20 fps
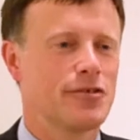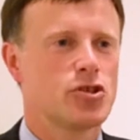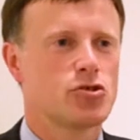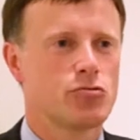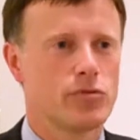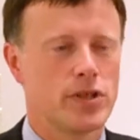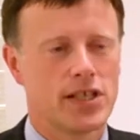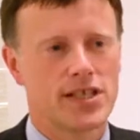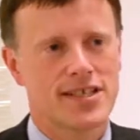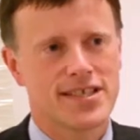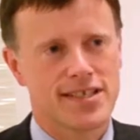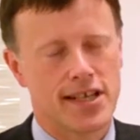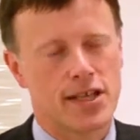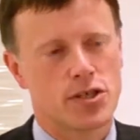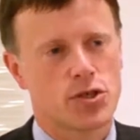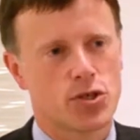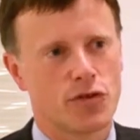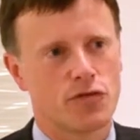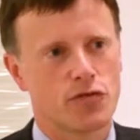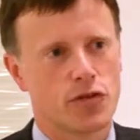which really
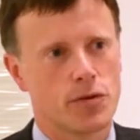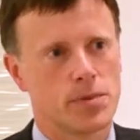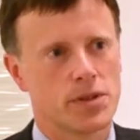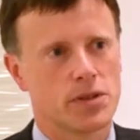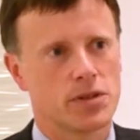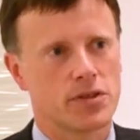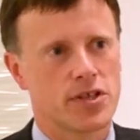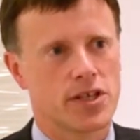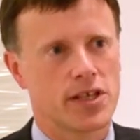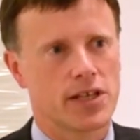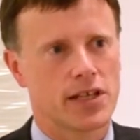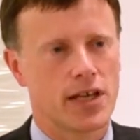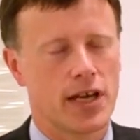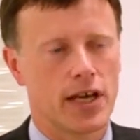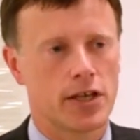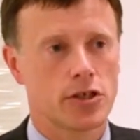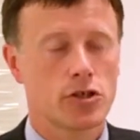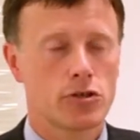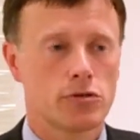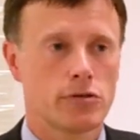sets off the building
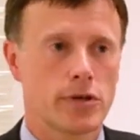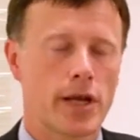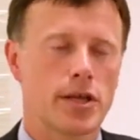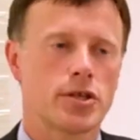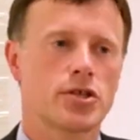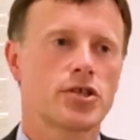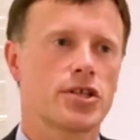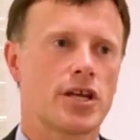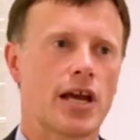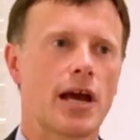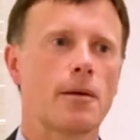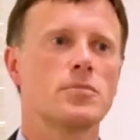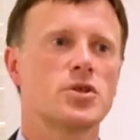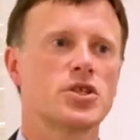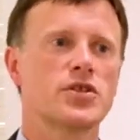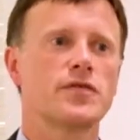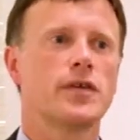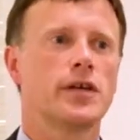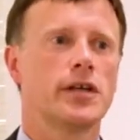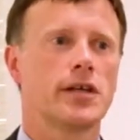and creates the
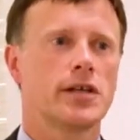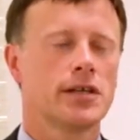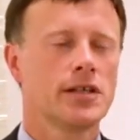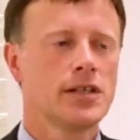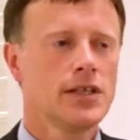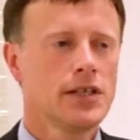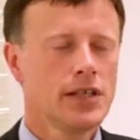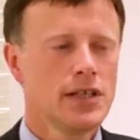atmosphere.